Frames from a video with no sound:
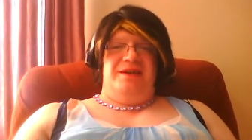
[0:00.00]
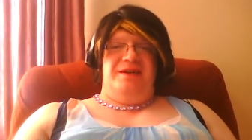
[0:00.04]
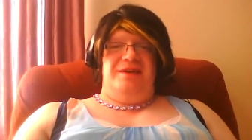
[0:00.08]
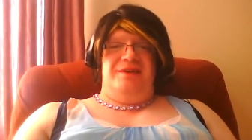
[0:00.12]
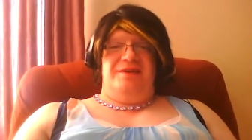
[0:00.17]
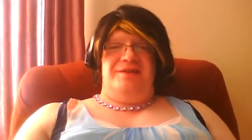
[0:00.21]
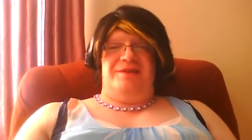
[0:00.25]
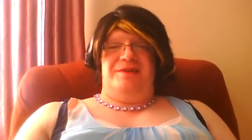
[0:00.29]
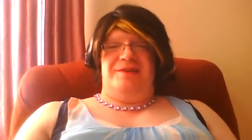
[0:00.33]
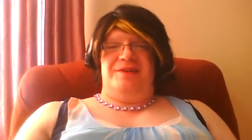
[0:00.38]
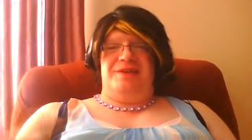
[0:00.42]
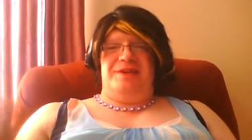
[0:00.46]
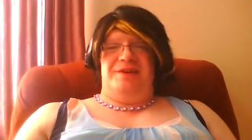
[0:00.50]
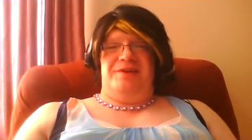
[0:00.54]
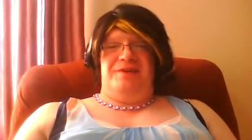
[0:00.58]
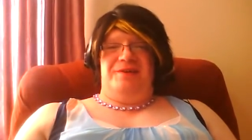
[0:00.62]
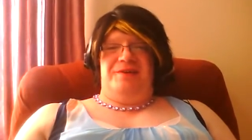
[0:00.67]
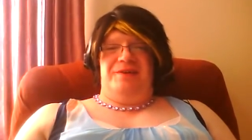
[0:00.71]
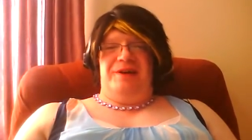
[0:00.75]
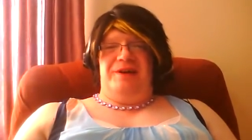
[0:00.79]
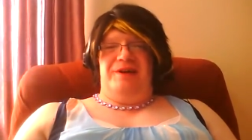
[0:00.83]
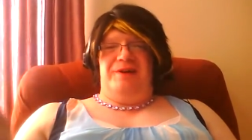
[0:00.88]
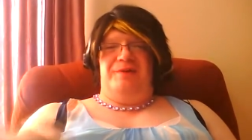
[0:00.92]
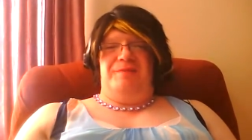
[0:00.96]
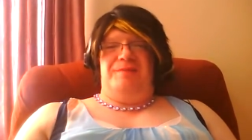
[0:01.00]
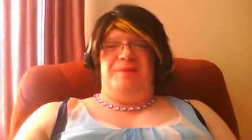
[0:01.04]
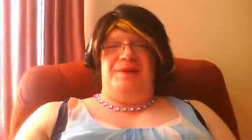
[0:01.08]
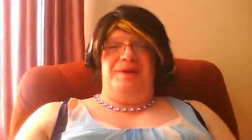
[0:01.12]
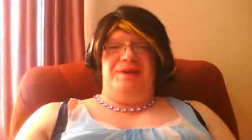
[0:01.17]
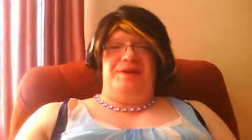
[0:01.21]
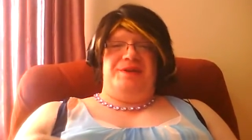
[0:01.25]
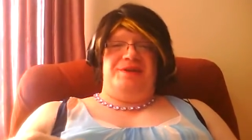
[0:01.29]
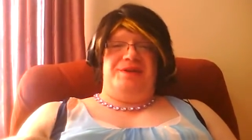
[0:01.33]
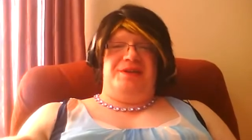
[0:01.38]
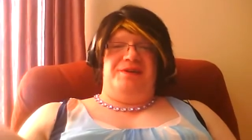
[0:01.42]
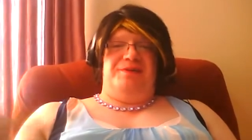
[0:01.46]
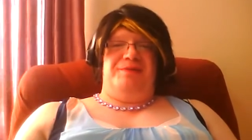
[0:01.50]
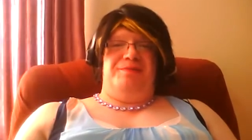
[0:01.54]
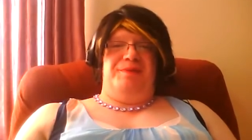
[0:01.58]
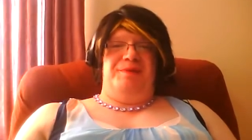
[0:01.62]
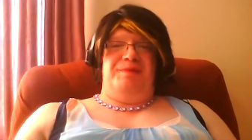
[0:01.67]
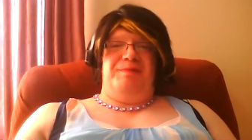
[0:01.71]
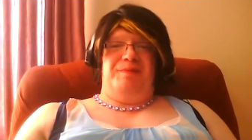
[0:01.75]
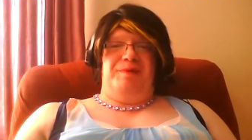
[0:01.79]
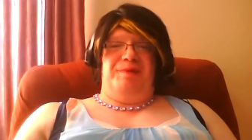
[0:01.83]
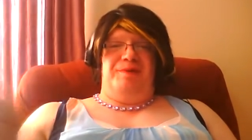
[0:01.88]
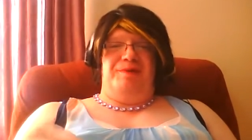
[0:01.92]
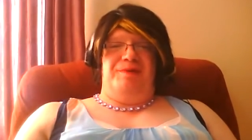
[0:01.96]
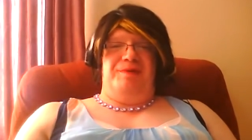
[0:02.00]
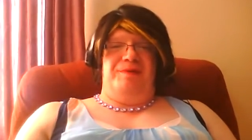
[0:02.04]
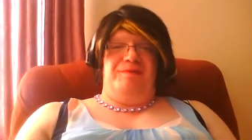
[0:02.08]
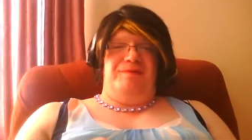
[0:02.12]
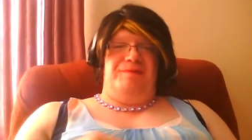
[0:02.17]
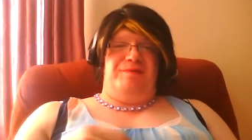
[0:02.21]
of course they're already open because I opened both of them